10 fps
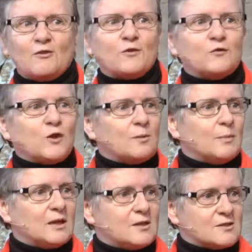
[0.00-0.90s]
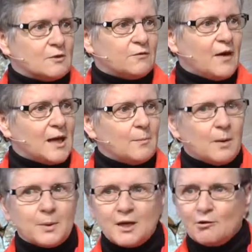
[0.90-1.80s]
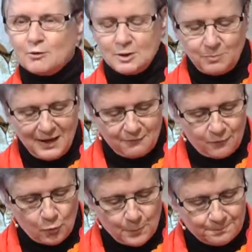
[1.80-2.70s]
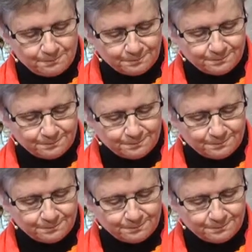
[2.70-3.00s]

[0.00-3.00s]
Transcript: 15 minutes of fame up here on the platform.